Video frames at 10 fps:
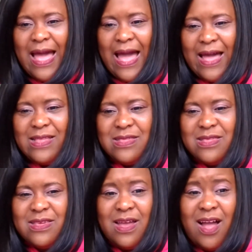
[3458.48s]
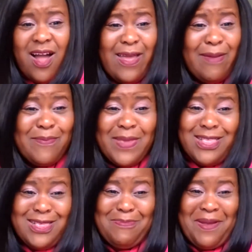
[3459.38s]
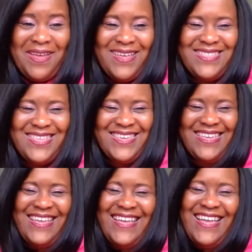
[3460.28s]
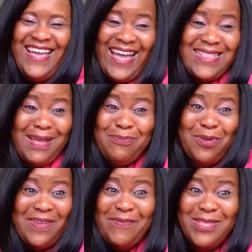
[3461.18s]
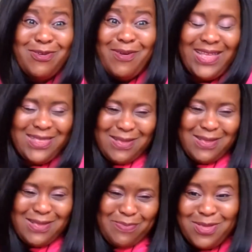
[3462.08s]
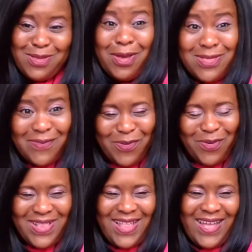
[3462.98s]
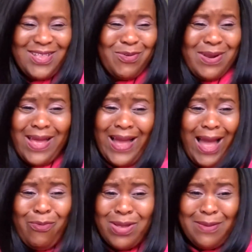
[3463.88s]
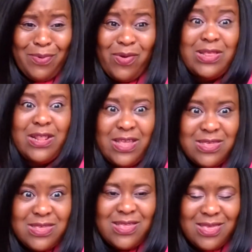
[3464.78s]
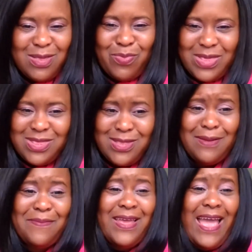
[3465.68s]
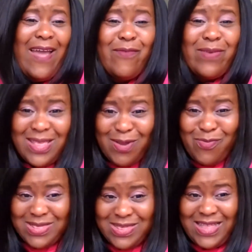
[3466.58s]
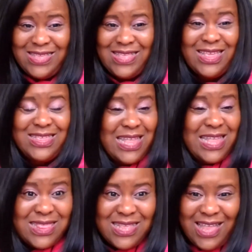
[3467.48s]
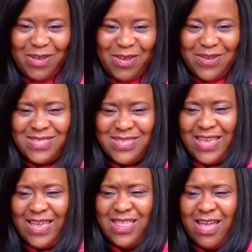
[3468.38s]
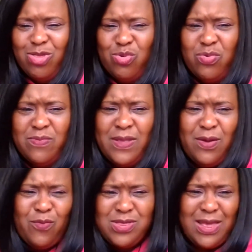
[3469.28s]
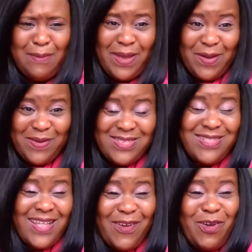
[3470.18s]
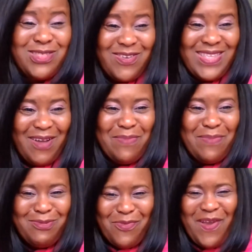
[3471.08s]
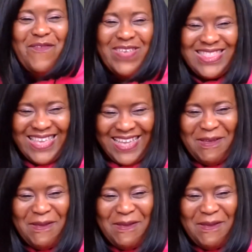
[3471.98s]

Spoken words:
And I'm inspired and I'm not even trying to progress. So those of you online who are like, I want to progress, listen to the wisdom, everything resonated. There's nothing that I heard today that I thought, what's that about? I was like, gosh, I think I've been through everything.